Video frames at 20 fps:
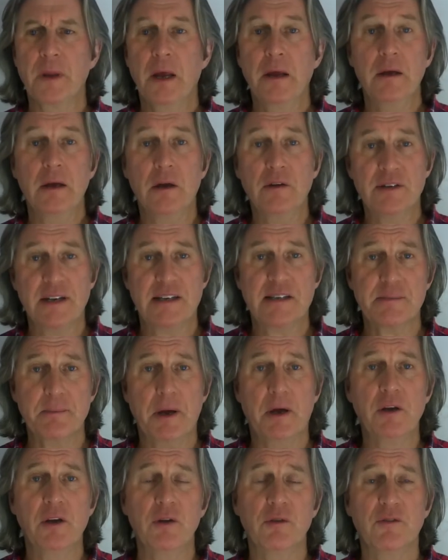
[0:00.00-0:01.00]
you know,
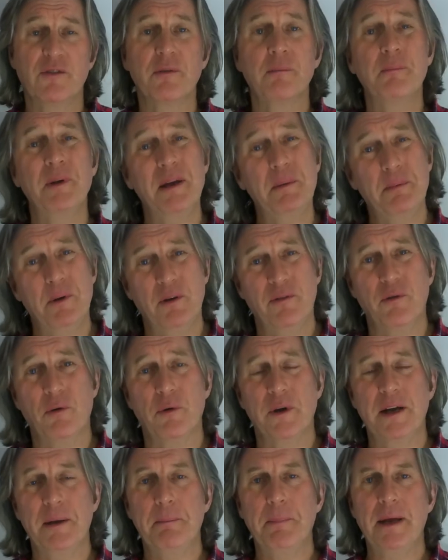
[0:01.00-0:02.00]
testimonials from people who've
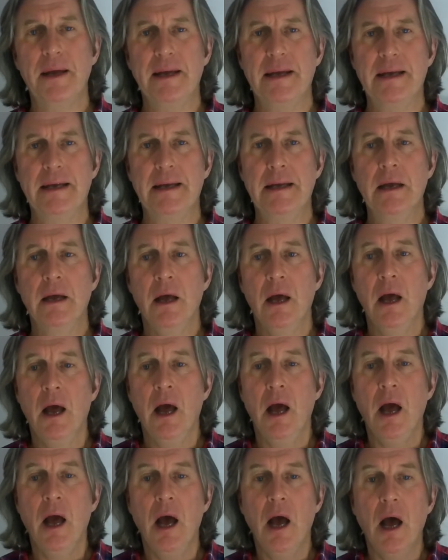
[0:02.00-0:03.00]
already been.
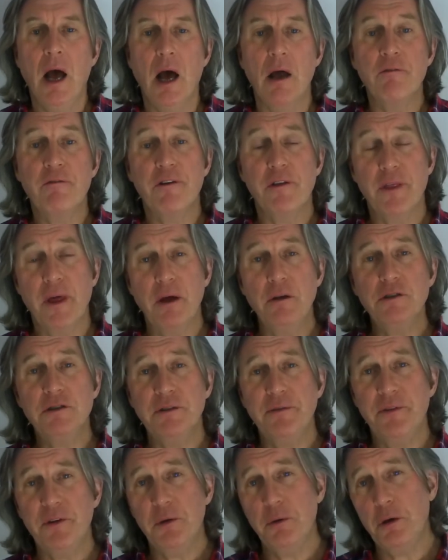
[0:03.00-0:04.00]
And for those
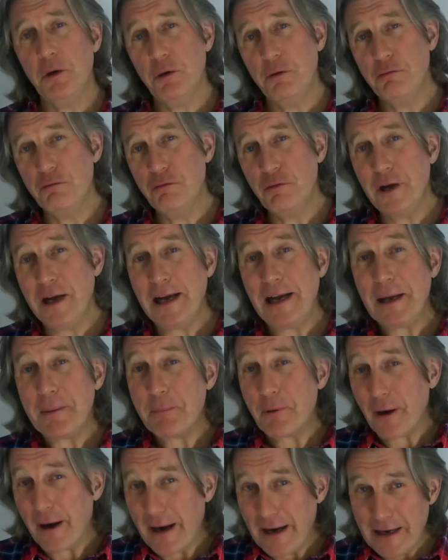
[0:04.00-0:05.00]
of you who are really
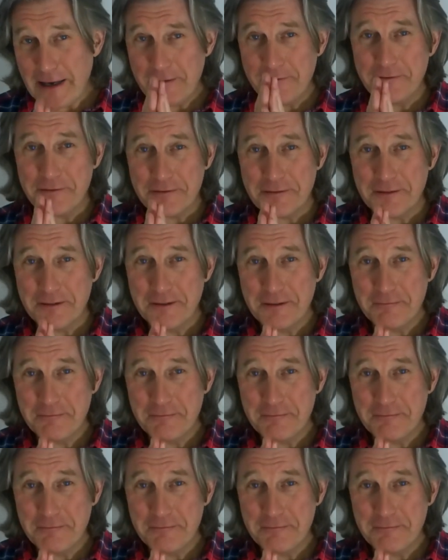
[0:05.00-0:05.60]
brave,